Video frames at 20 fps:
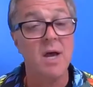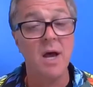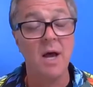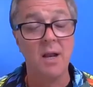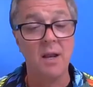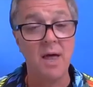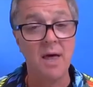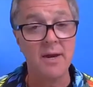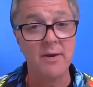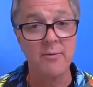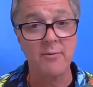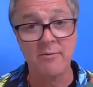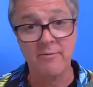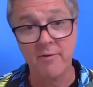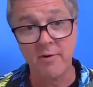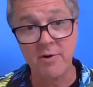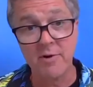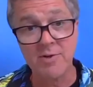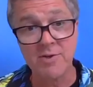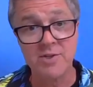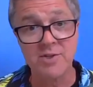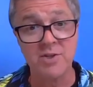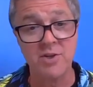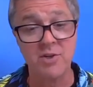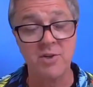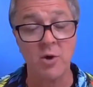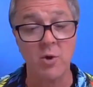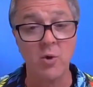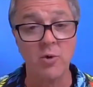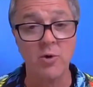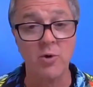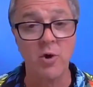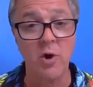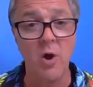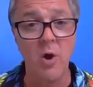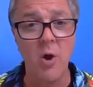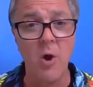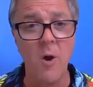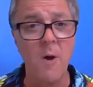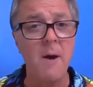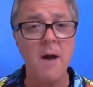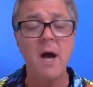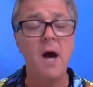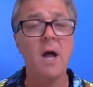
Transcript: a lot of reversions to the older law,